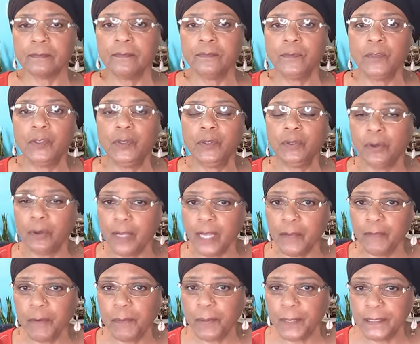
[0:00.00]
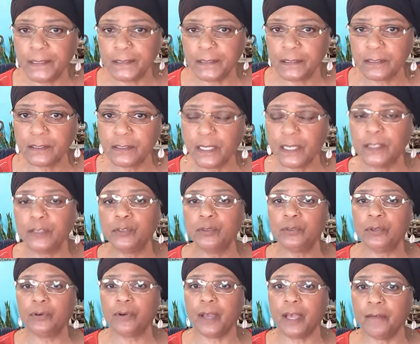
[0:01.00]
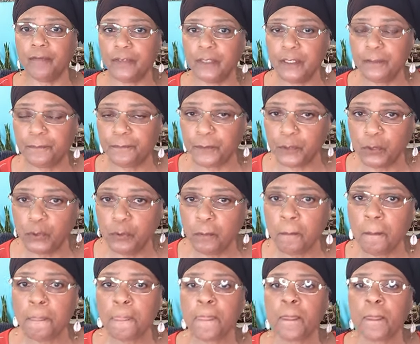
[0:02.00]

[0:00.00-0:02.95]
You don't have a place to stay. You don't have any food.